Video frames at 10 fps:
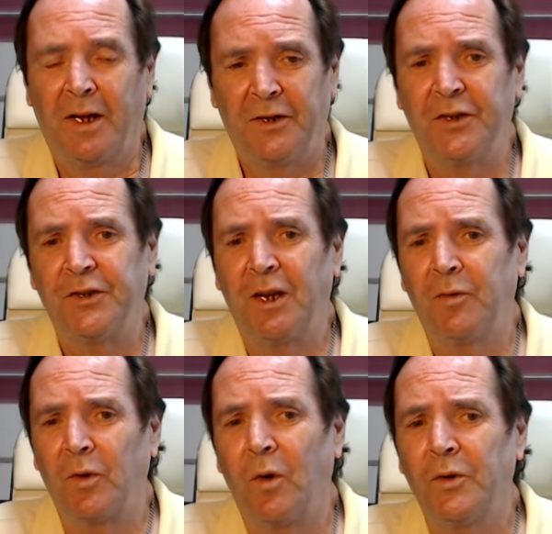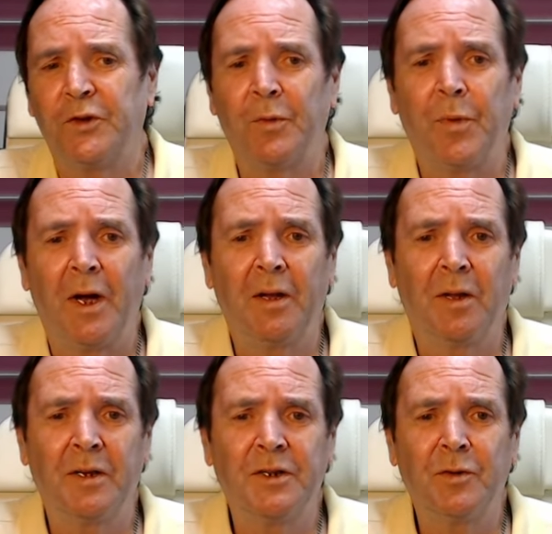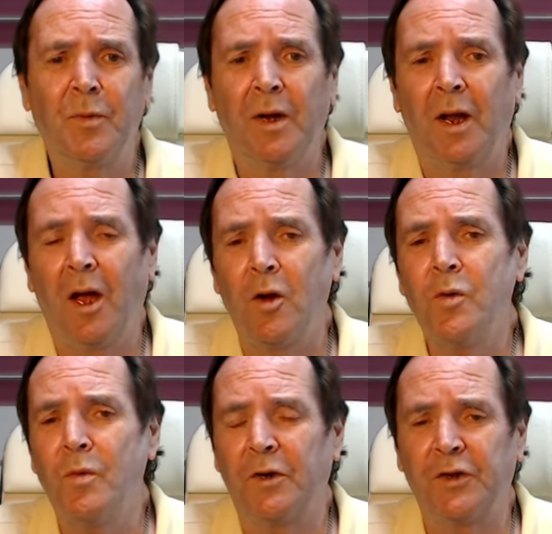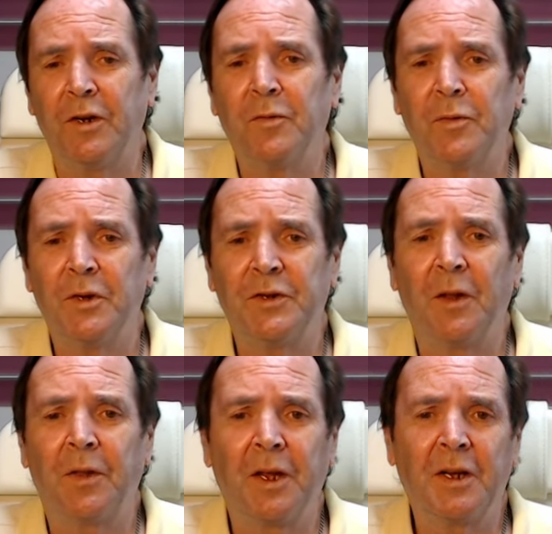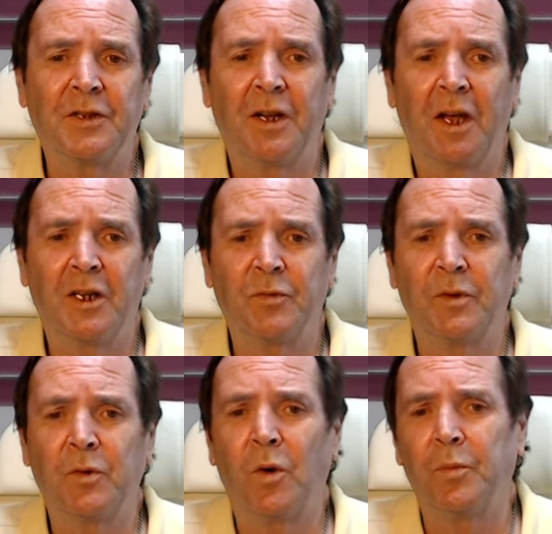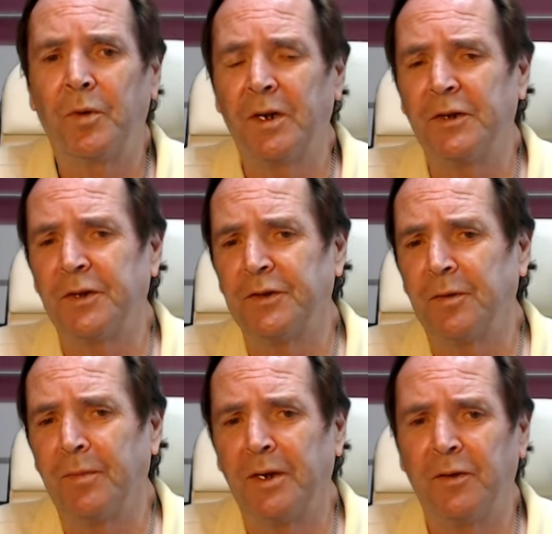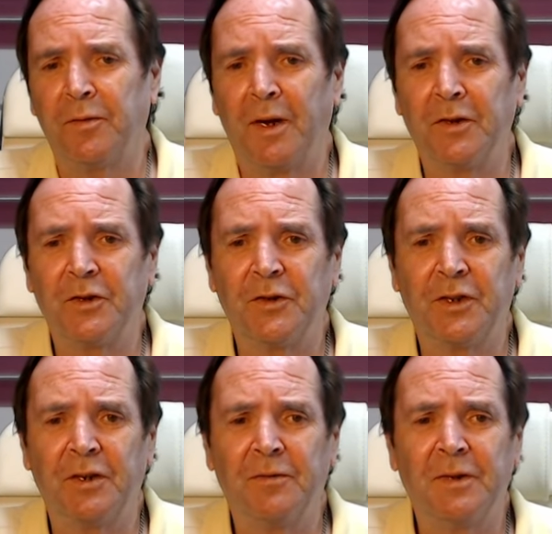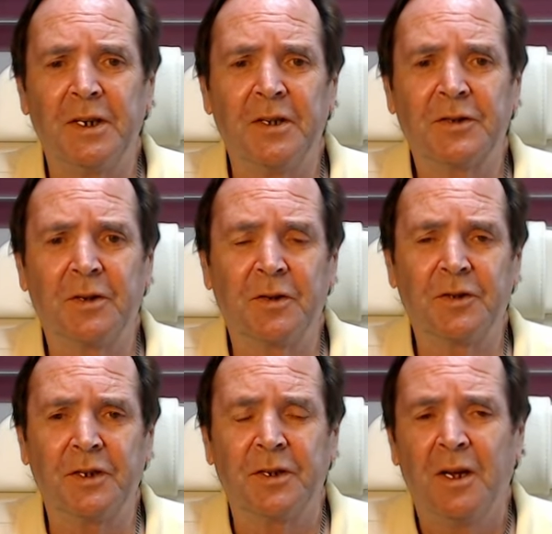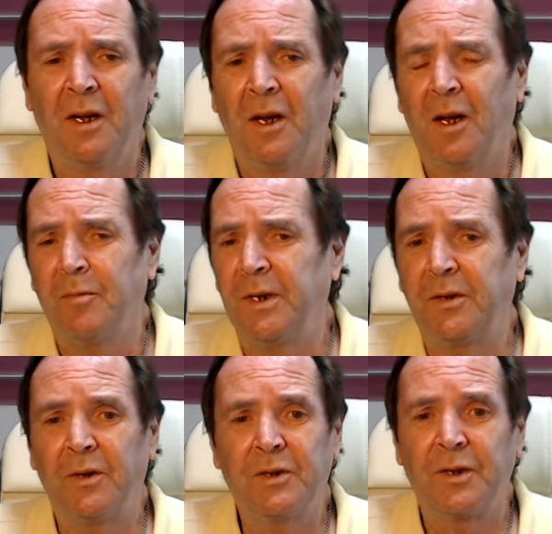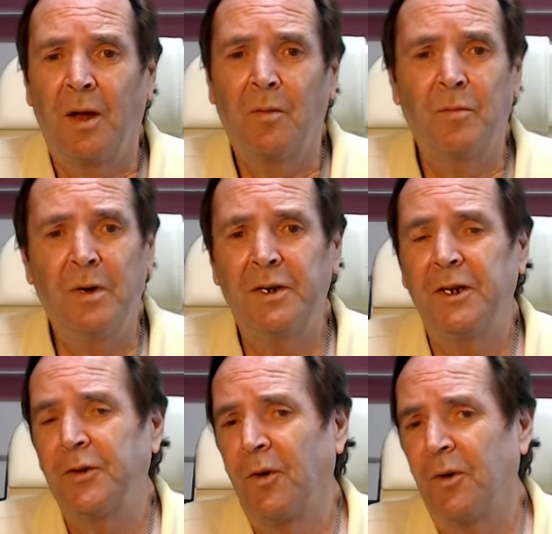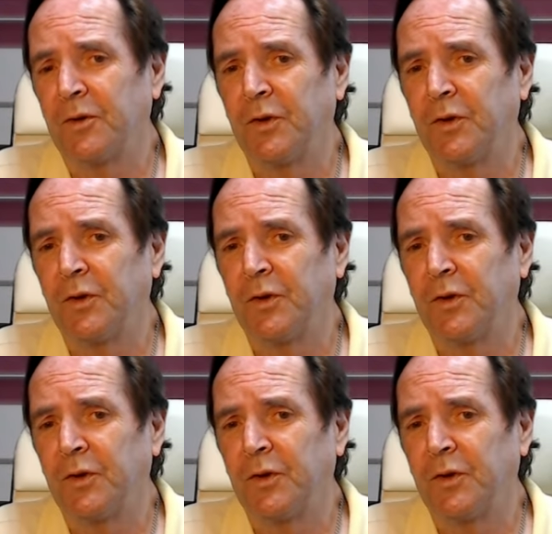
sever all the supply lines, no matter how much influence it thinks it has with corporations and manufacturers in the various countries, because money talks and